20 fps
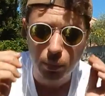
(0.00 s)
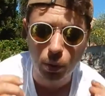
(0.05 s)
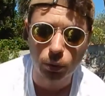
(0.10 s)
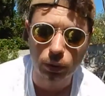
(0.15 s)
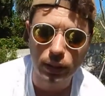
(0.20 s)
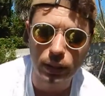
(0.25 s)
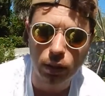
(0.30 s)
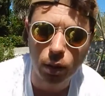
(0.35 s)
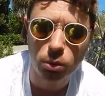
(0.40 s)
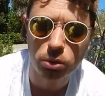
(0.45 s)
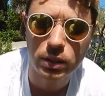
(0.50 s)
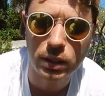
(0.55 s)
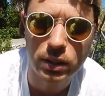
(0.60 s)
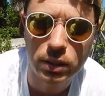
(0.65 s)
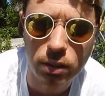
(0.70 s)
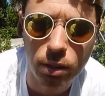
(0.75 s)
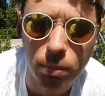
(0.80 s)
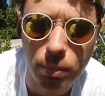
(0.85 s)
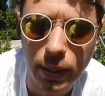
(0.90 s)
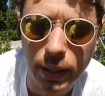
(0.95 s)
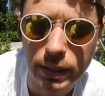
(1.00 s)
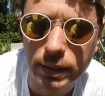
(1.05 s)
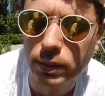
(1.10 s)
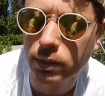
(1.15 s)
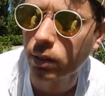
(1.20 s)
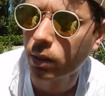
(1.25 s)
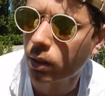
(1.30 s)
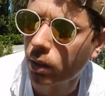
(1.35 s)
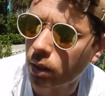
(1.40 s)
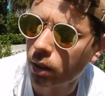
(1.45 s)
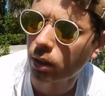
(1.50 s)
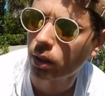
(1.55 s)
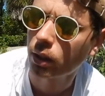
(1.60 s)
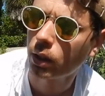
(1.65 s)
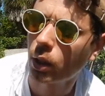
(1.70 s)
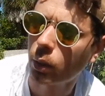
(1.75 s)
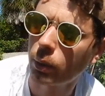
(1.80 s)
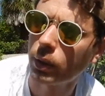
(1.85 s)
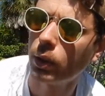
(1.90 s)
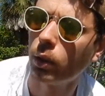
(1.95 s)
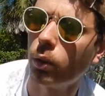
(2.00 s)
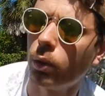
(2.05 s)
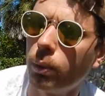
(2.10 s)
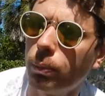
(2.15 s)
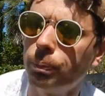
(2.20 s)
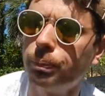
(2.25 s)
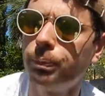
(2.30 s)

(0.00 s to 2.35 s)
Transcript: old ecosystem that's going on.